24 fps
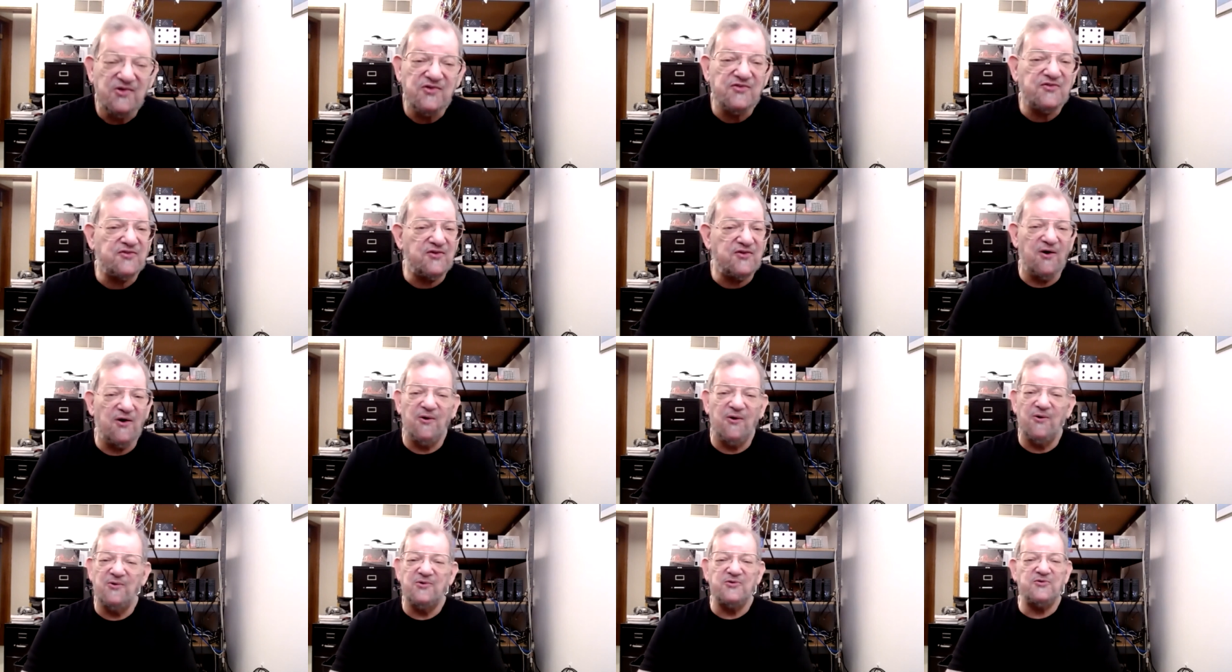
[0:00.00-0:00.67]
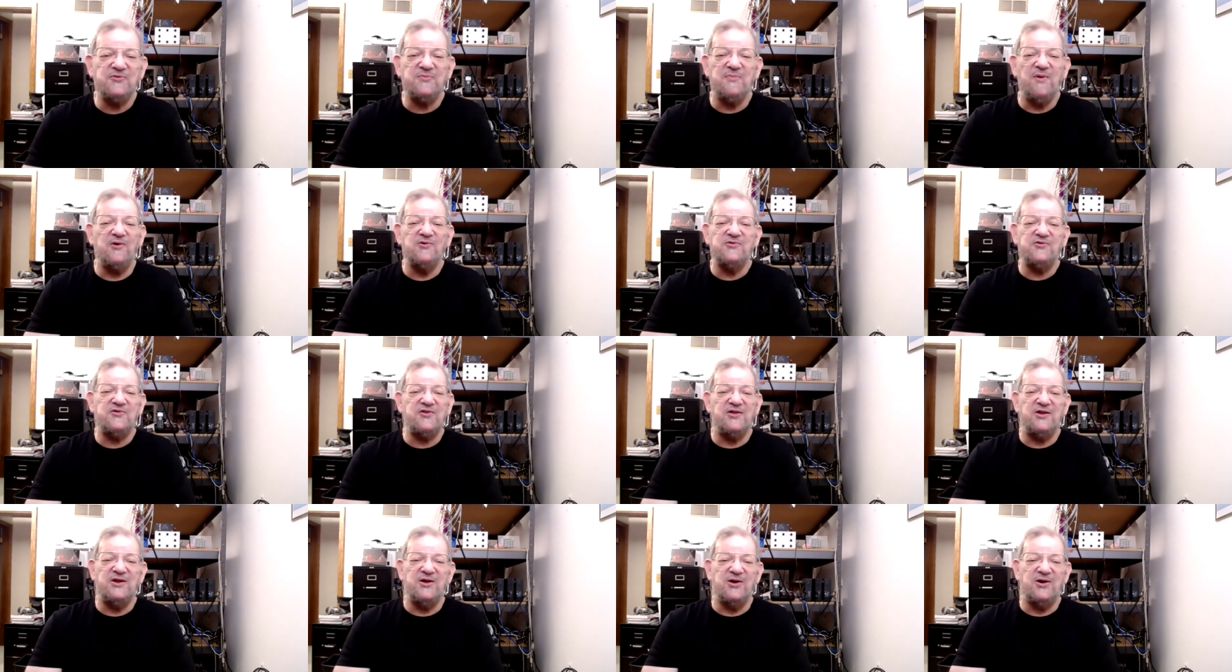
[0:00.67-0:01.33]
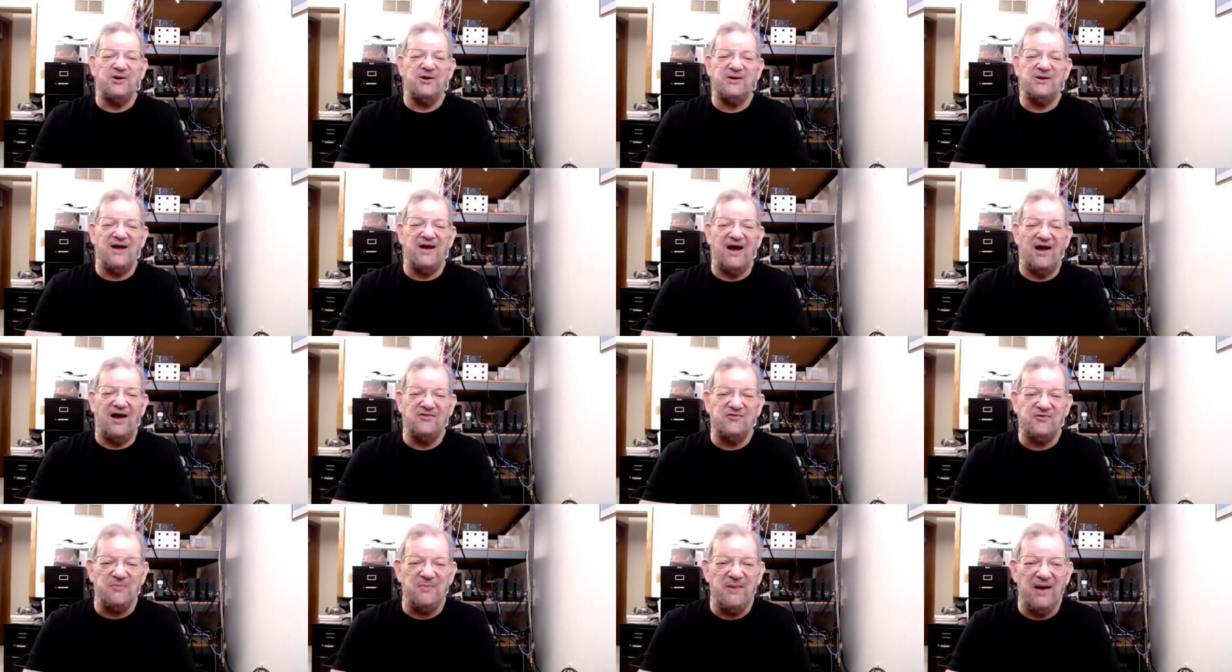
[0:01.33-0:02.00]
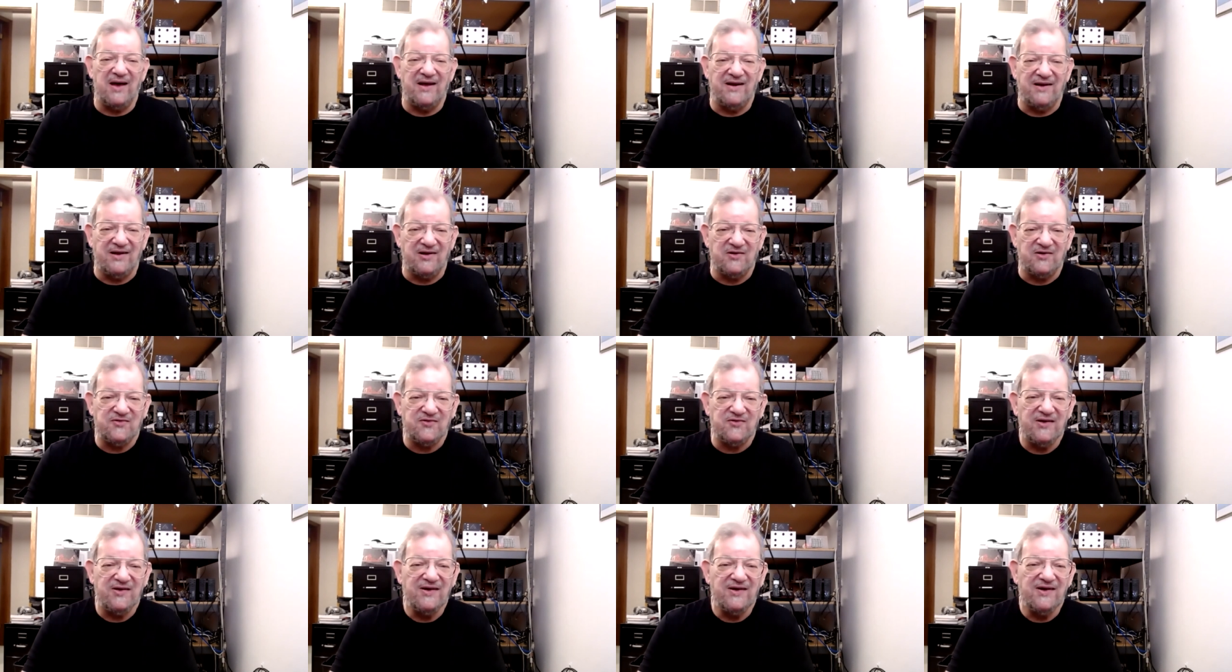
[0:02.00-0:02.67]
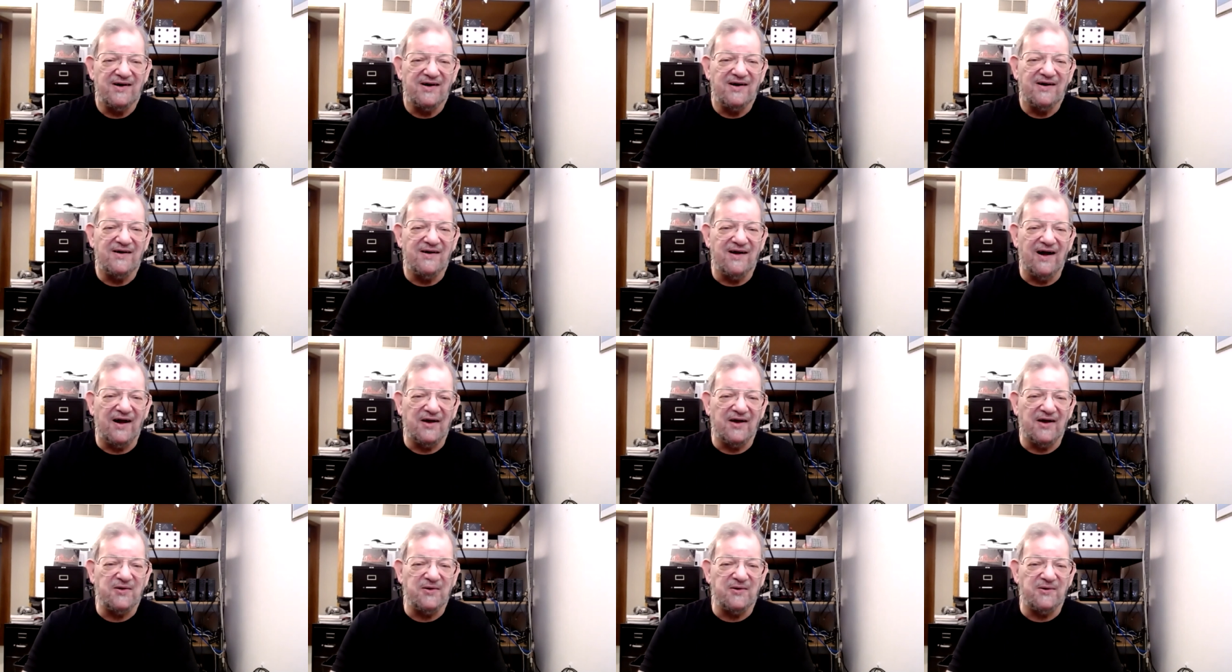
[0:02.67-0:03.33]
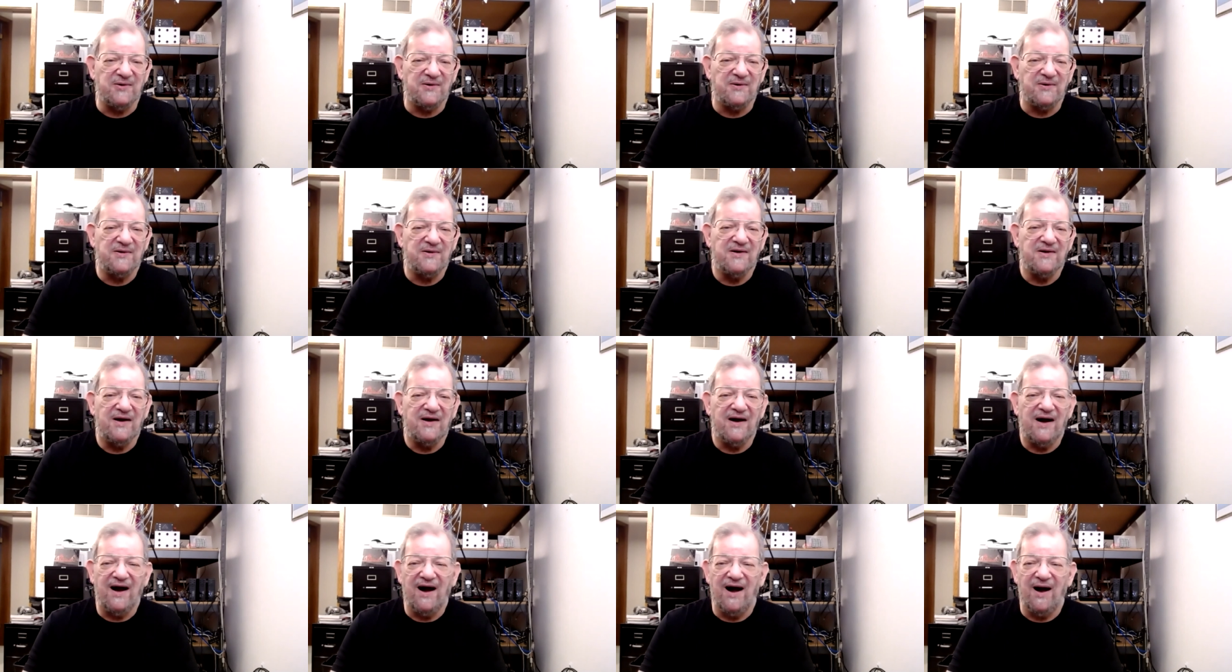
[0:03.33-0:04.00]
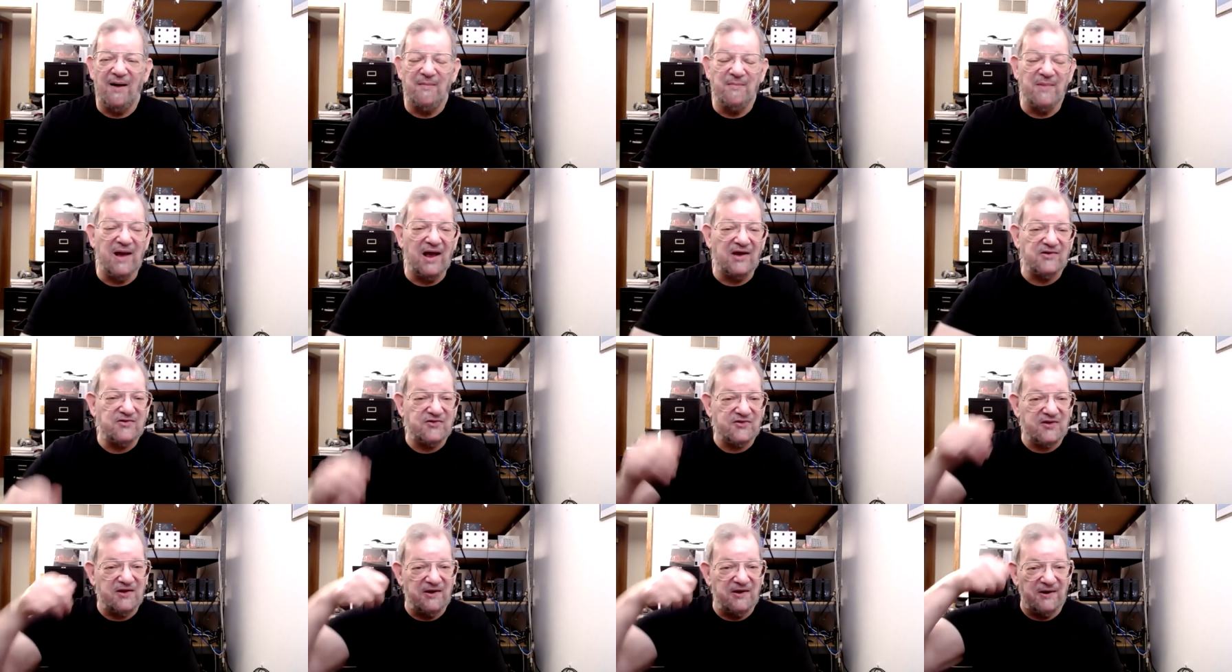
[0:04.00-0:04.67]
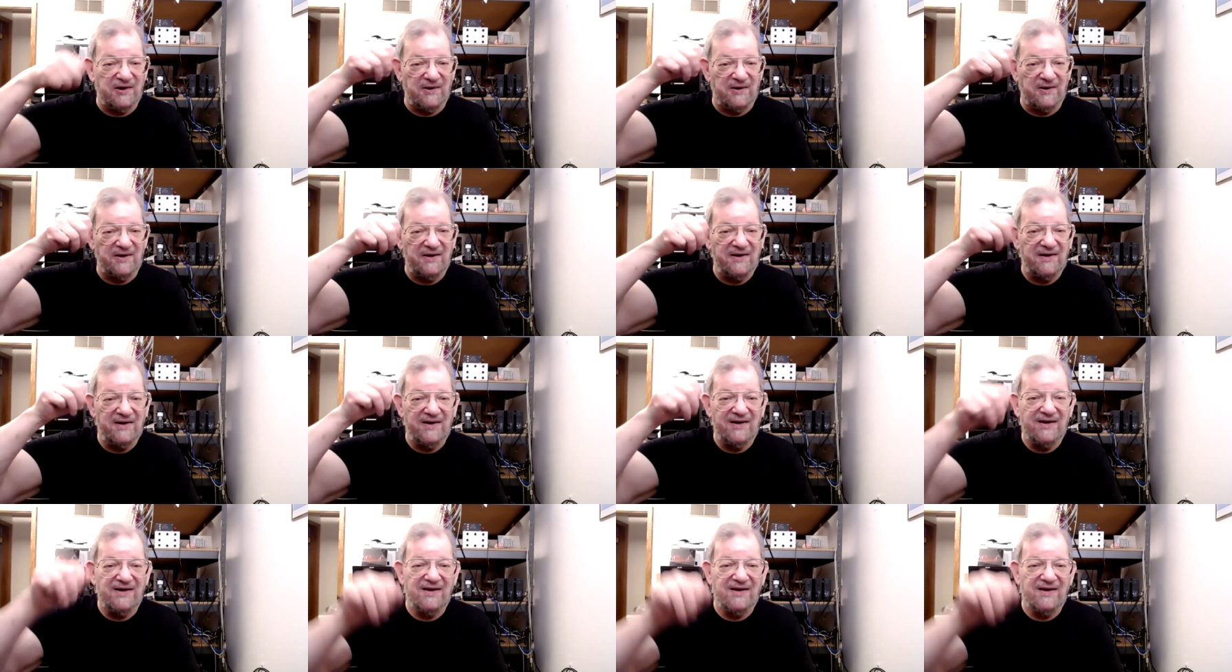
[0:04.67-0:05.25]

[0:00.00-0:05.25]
So is most of the cosmetics, like your uh, mascara.